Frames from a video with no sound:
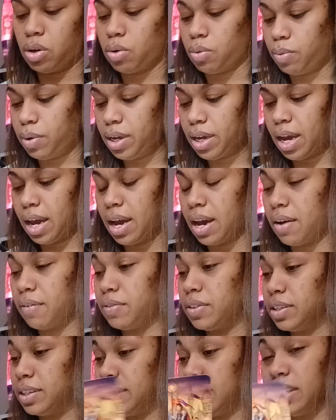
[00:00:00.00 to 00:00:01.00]
We have
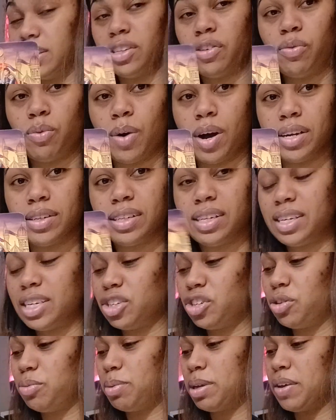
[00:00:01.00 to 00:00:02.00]
the Six of Wands. Look
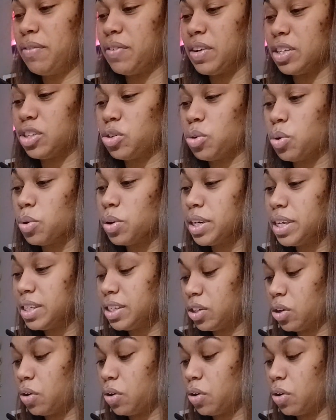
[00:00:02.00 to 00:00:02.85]
at you being victorious